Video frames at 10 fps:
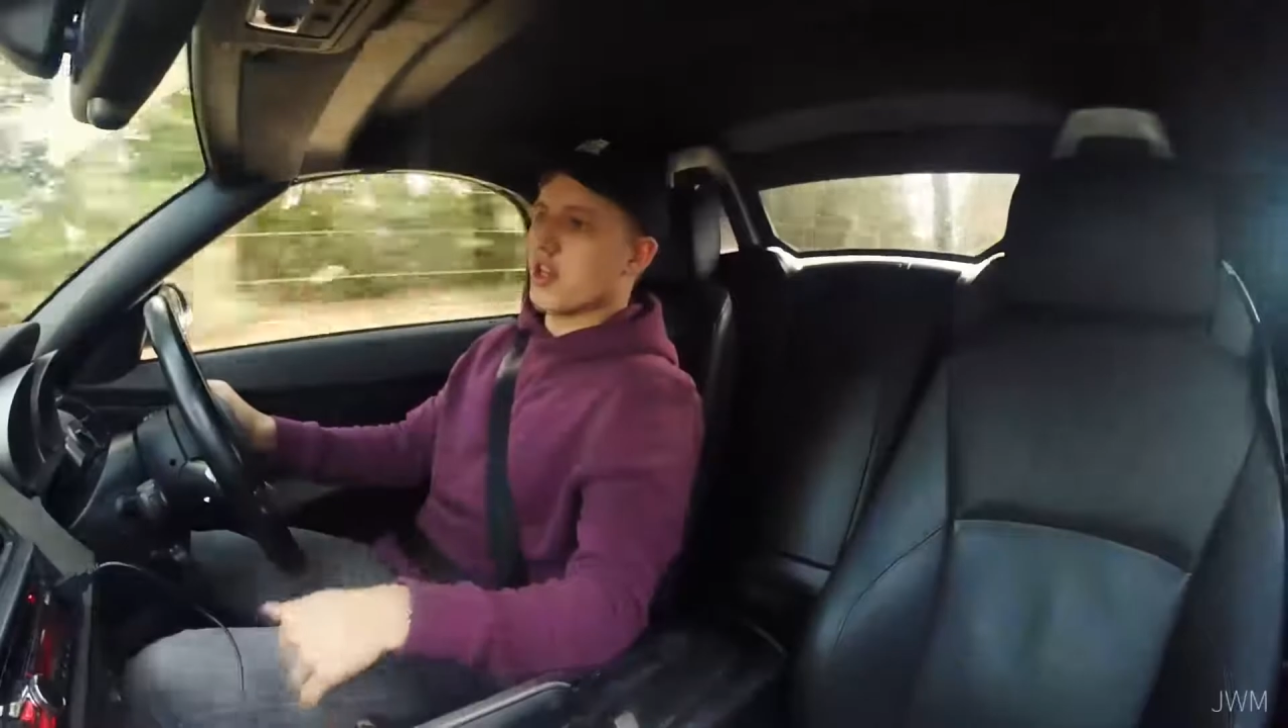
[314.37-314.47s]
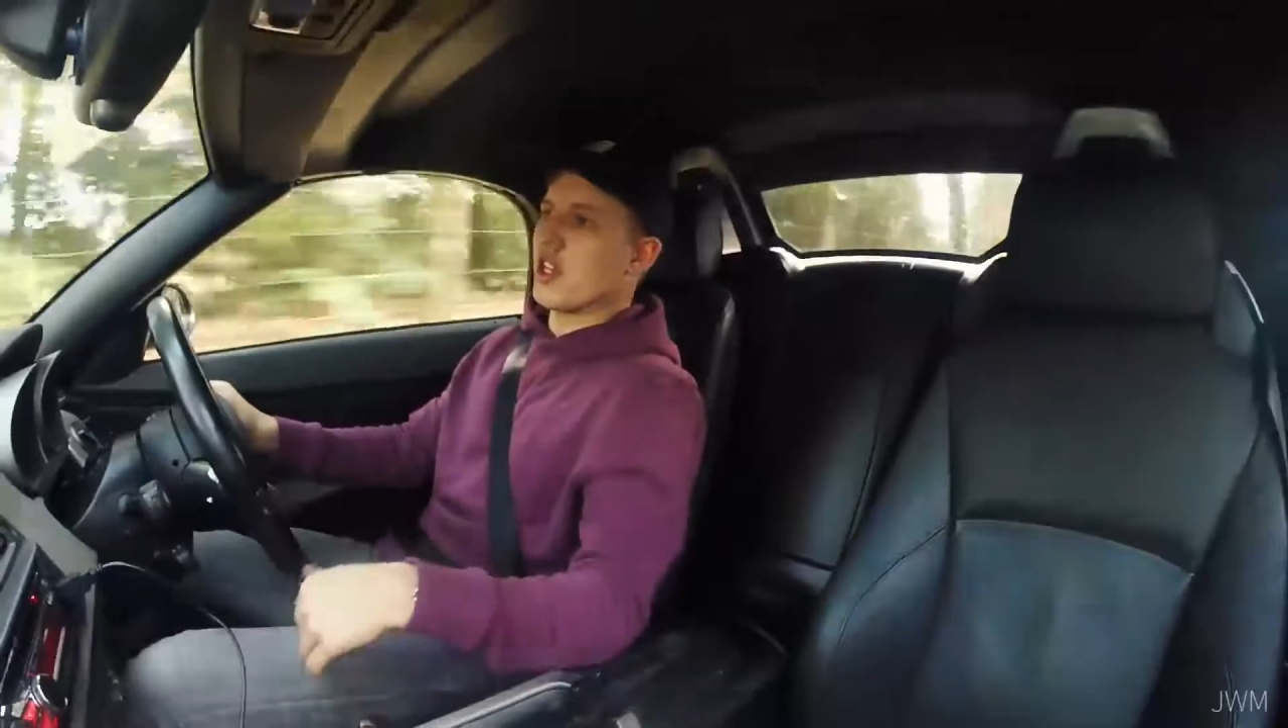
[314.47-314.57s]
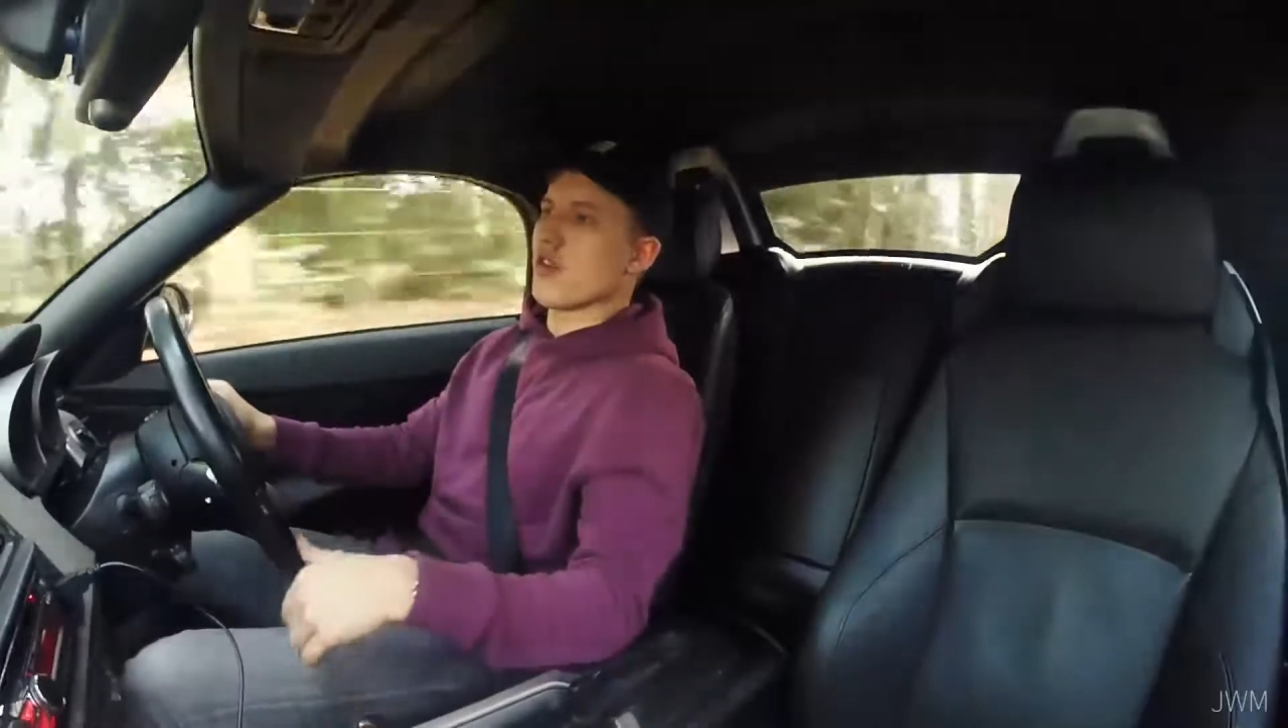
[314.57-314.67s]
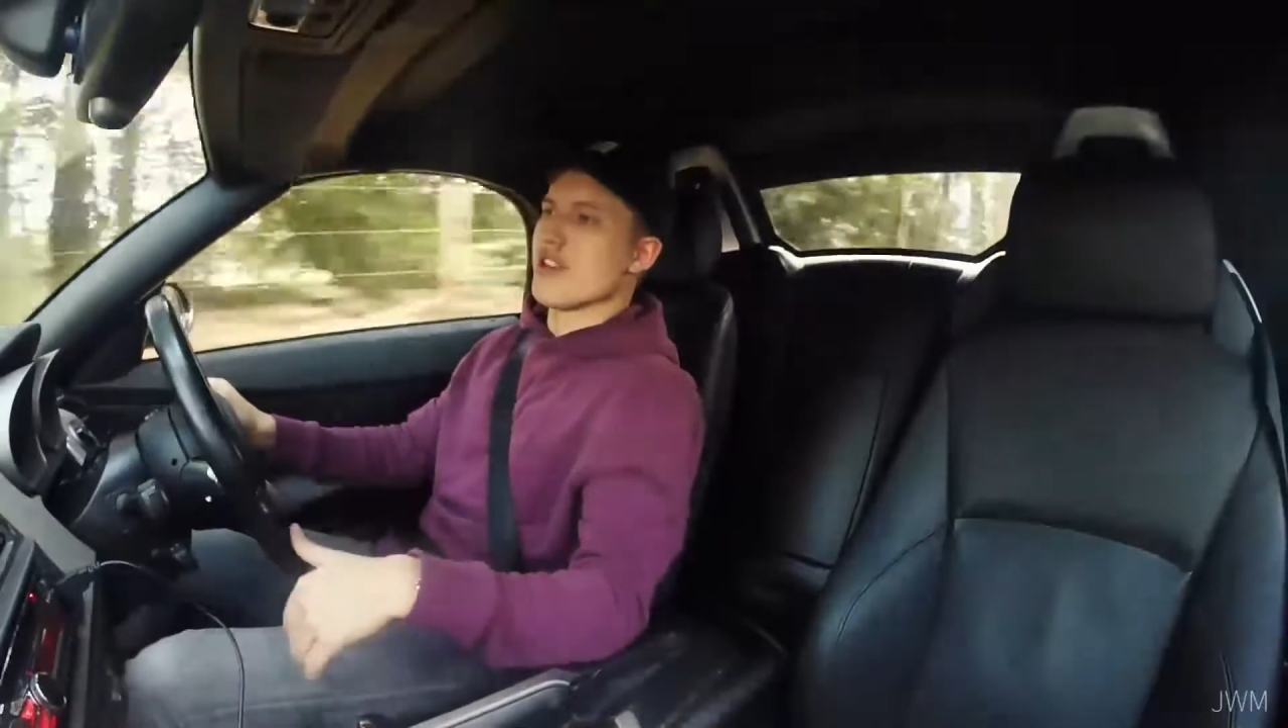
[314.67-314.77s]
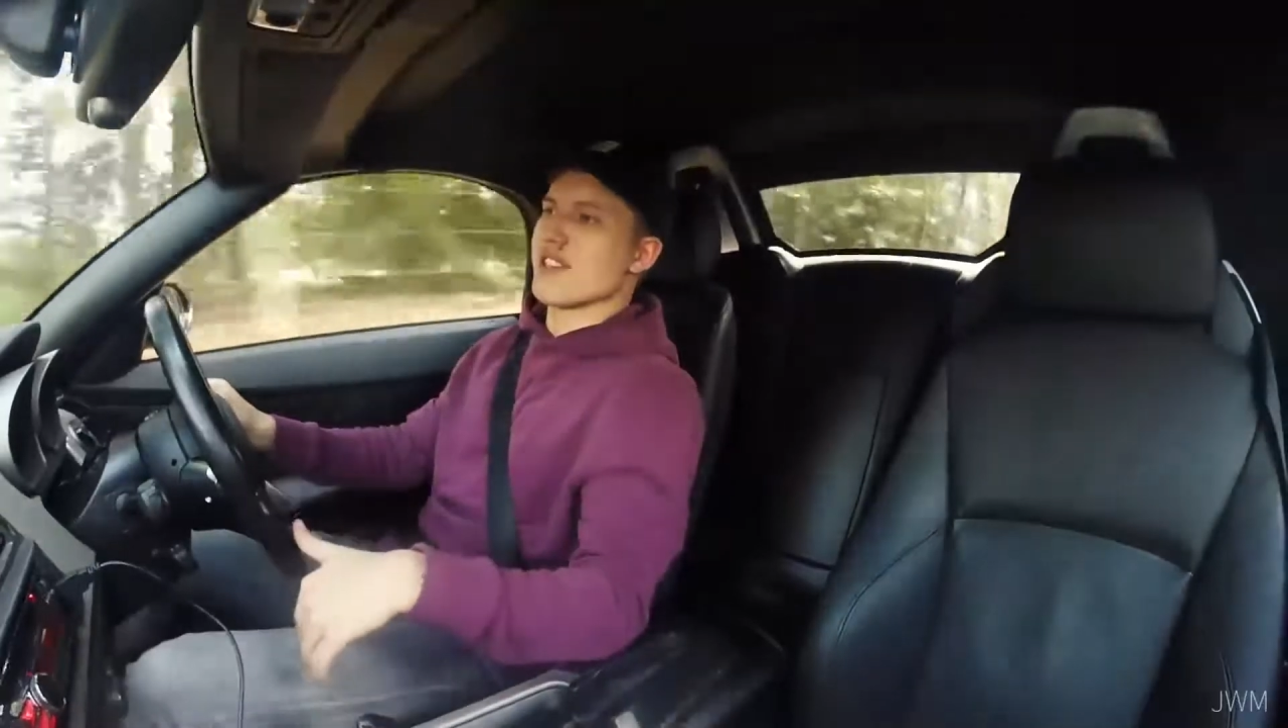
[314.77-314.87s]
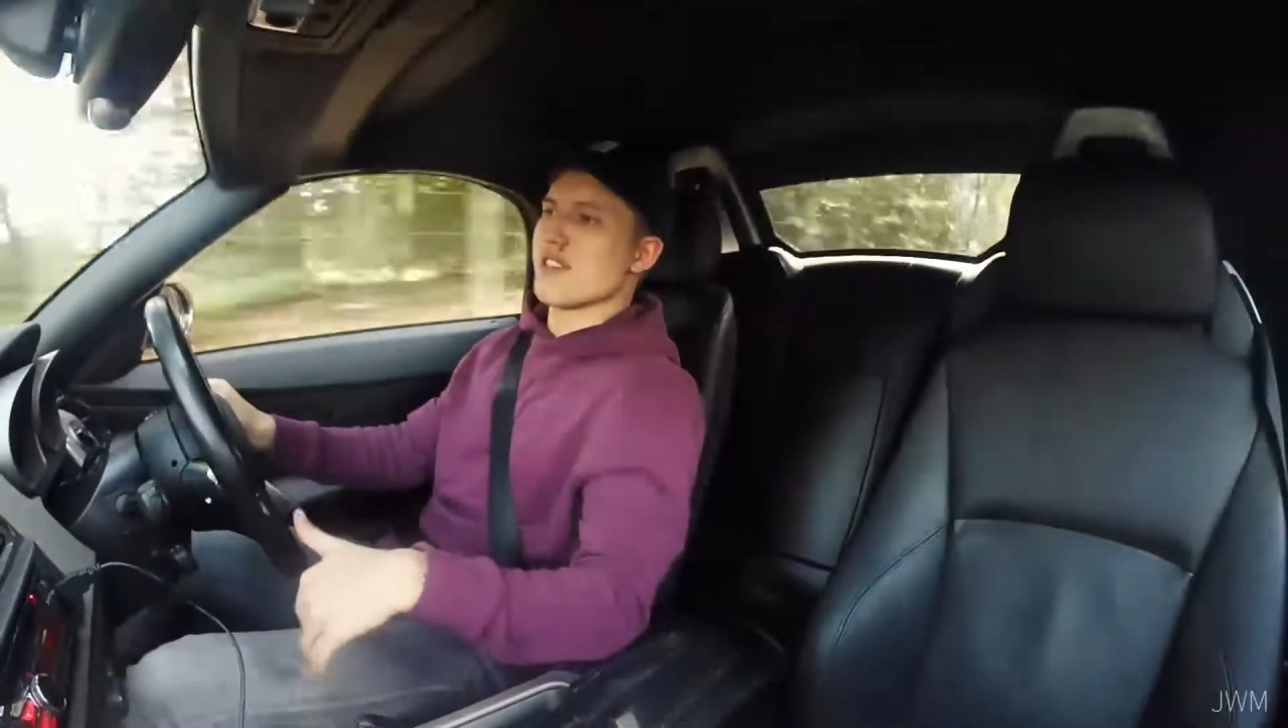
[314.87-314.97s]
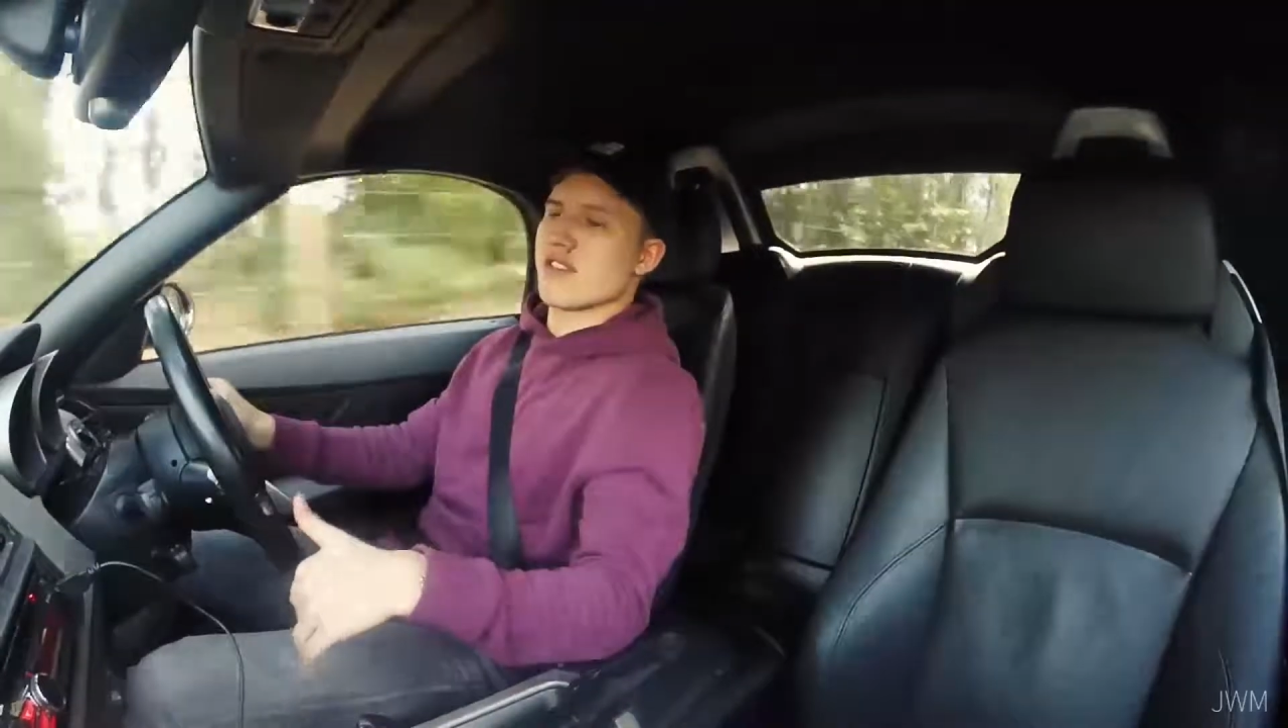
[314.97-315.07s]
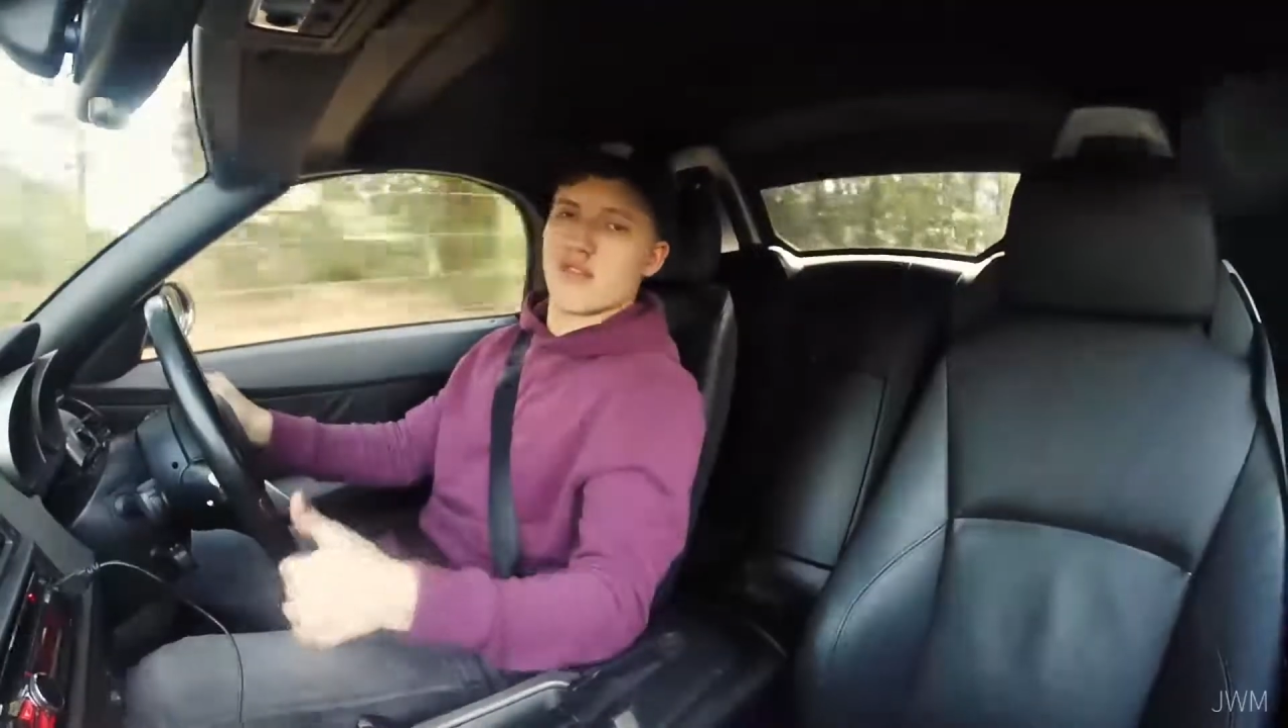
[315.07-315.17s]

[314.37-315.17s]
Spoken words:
increases